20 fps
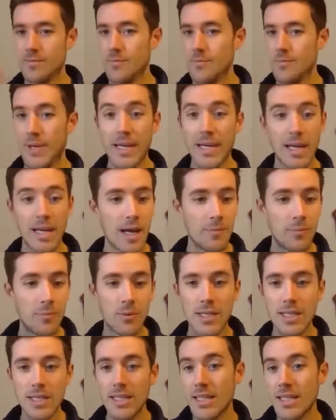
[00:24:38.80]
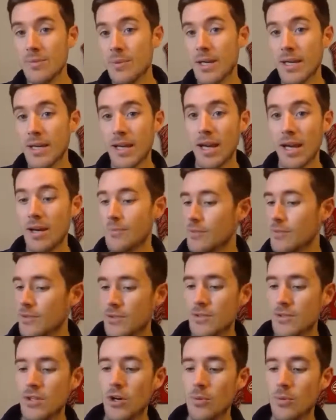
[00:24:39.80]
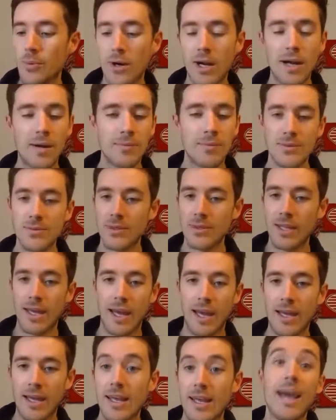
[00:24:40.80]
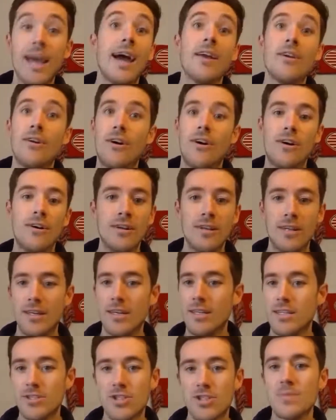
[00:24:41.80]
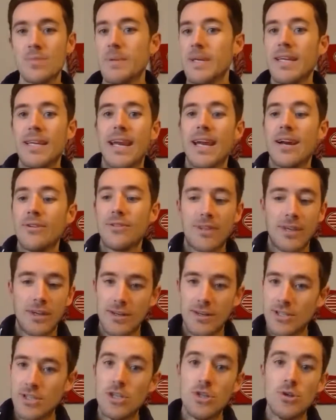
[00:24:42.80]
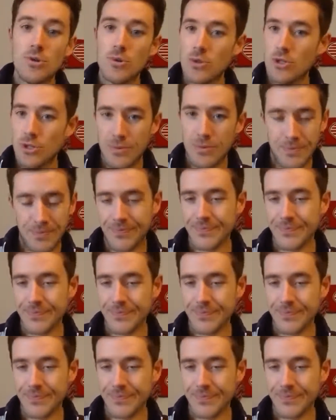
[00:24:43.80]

pick up when you need to pick up. There's no problems with that at all. Nope. Just being out there, huge.